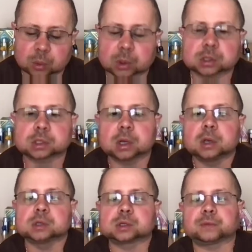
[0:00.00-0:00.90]
Wars.
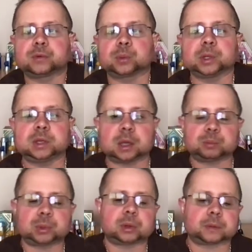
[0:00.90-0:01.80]
So if you read that
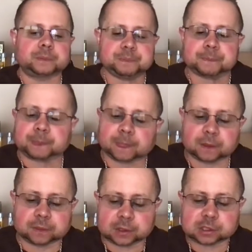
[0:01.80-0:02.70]
book,
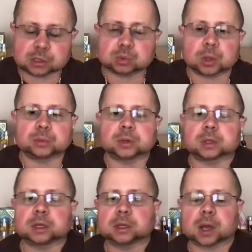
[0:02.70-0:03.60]
this is what
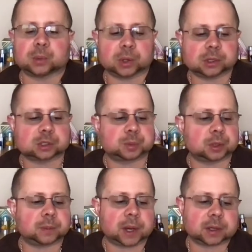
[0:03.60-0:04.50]
really, I read this book
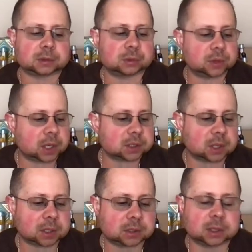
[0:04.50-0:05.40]
back in
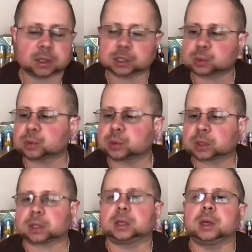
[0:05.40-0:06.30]
2019. That's what
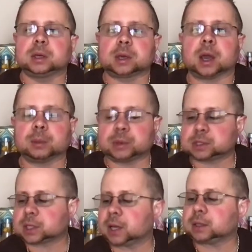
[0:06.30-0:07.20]
really got me
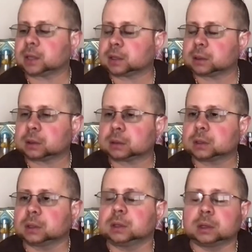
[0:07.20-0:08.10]
saying that
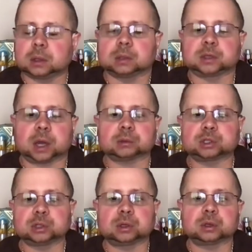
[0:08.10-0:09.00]
Count
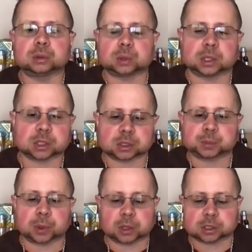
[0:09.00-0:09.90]
Dooku is
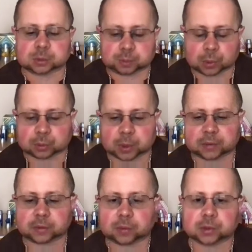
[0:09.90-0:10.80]
both my
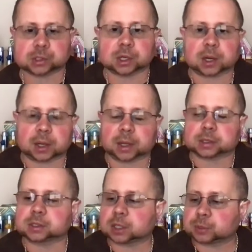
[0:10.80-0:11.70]
favorite Jedi and
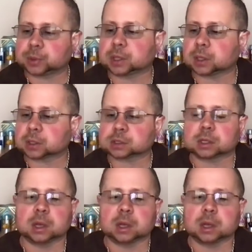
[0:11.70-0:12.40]
Sith, because